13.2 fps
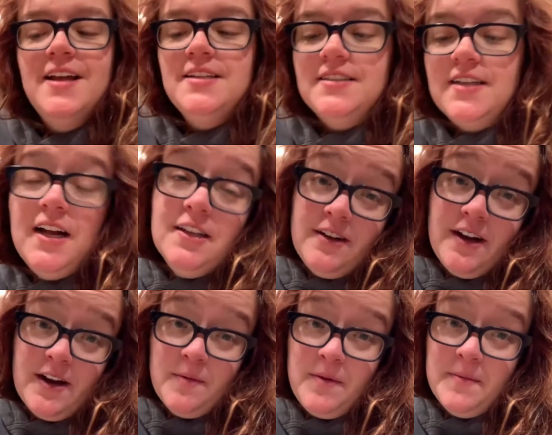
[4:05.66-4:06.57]
It's
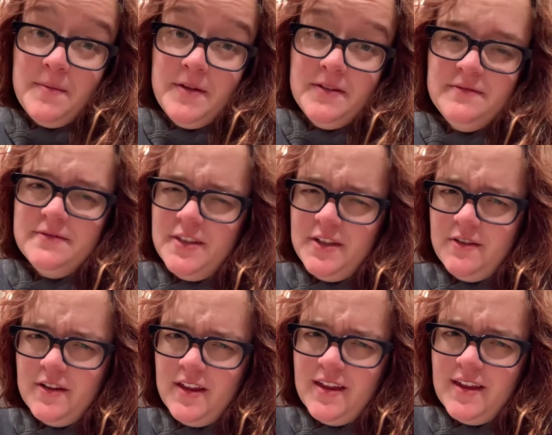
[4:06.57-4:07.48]
Colorado people. Do you
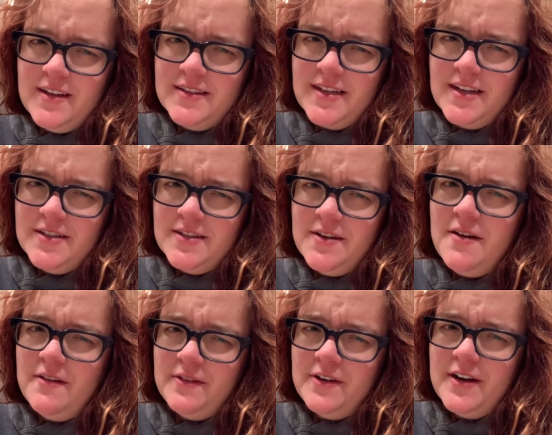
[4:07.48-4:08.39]
really think it's going to snow
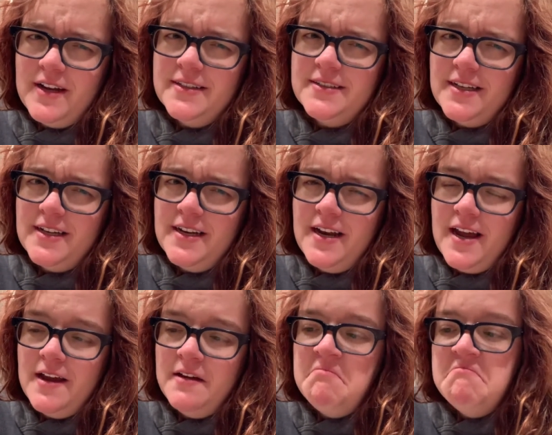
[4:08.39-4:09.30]
after a nice sunny
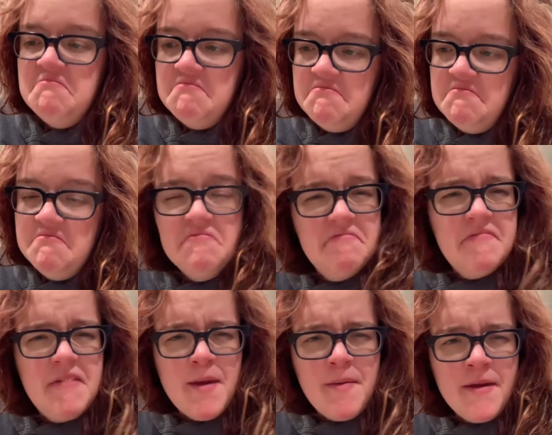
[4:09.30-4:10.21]
day? Mm,
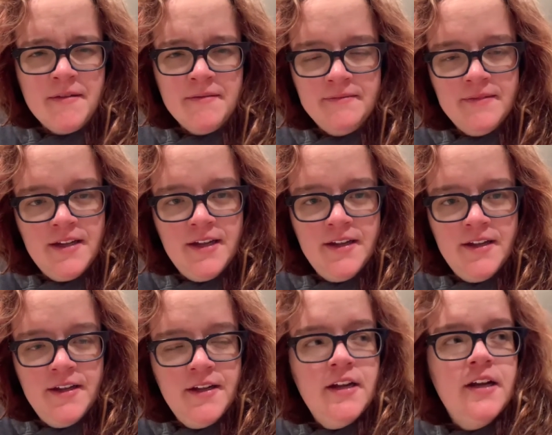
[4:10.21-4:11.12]
maybe.
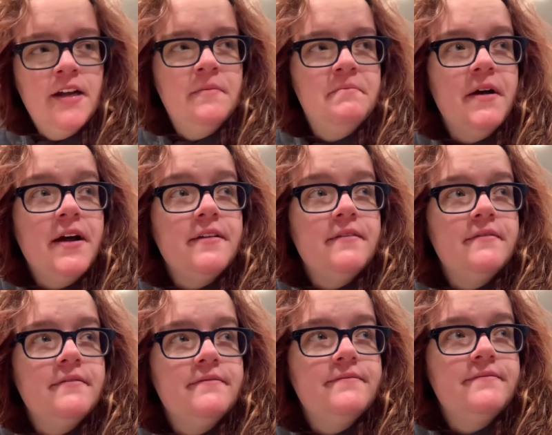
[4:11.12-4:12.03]
But
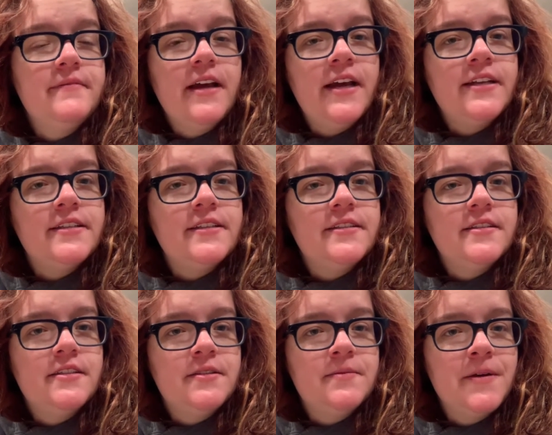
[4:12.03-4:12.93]
it's
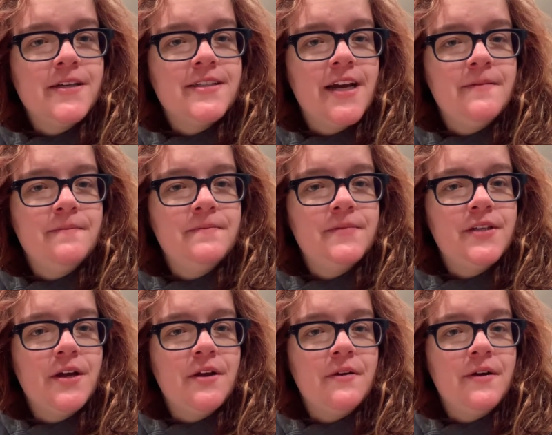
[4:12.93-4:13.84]
springtime,
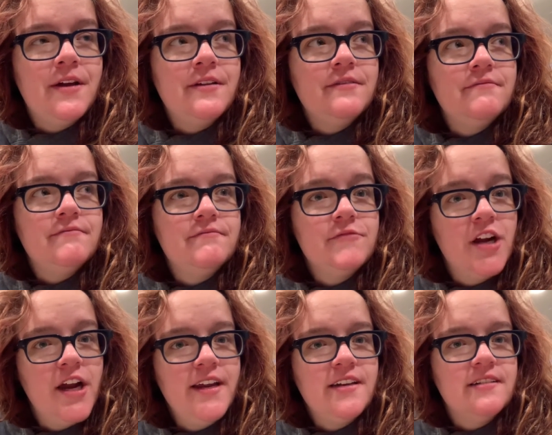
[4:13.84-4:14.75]
so it
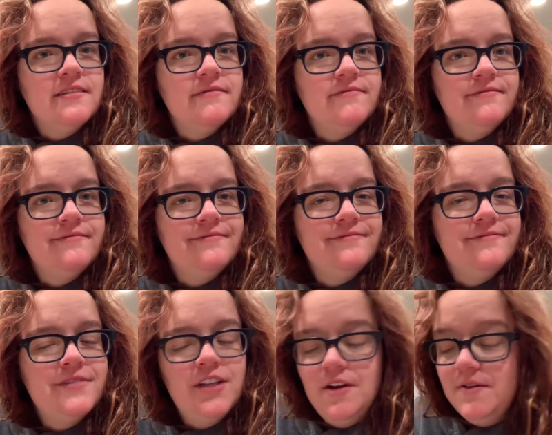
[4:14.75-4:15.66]
rained.
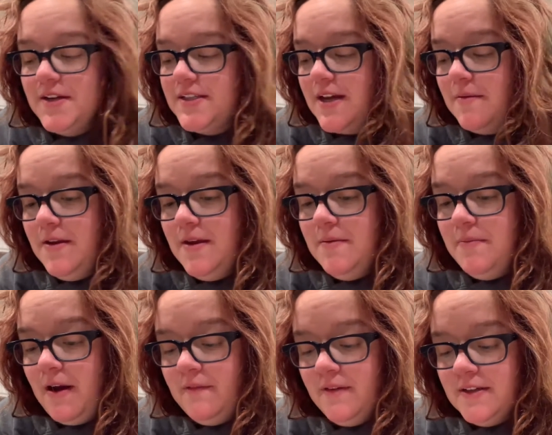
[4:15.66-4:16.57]
So anyways, I'm gonna eat
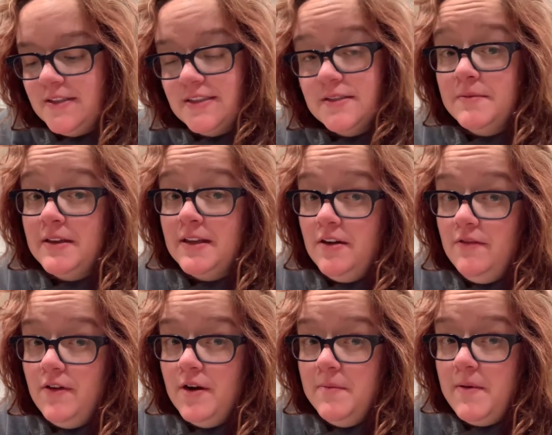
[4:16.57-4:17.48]
breakfast because I'm a little
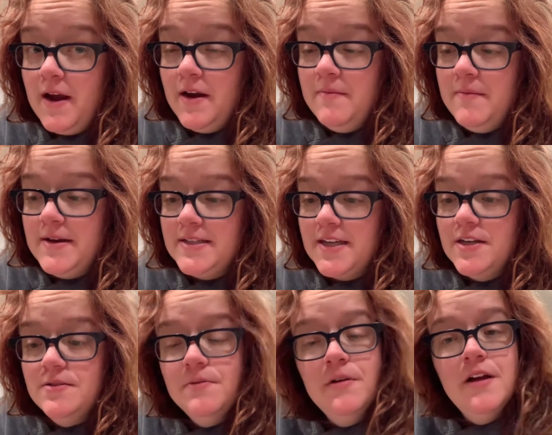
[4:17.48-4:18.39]
far behind on my
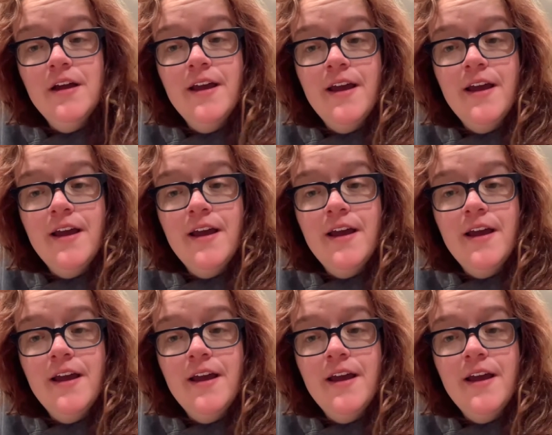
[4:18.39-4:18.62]
schedule